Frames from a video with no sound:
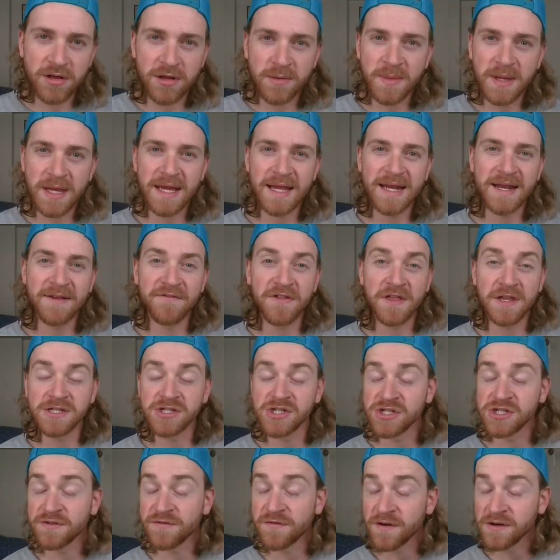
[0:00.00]
in. If this
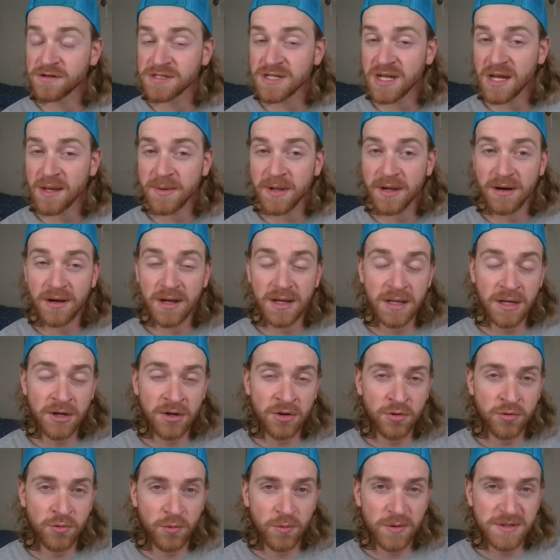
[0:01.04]
is your first time here,
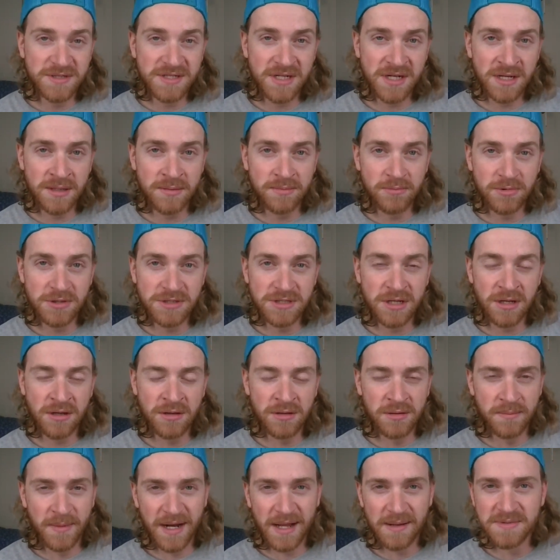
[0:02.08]
hello, what's up? What's good?
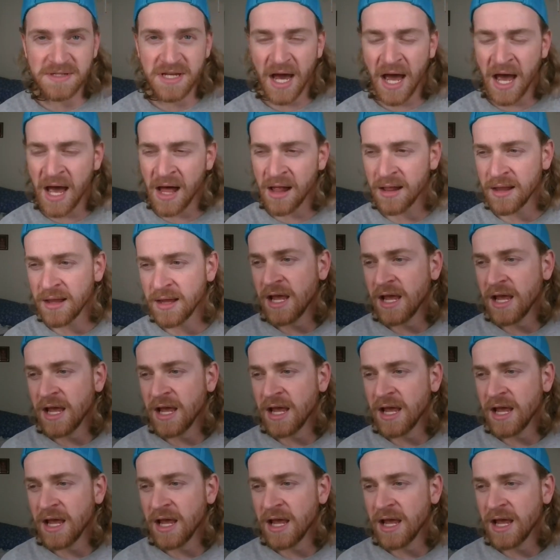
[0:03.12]
My name's Kyle.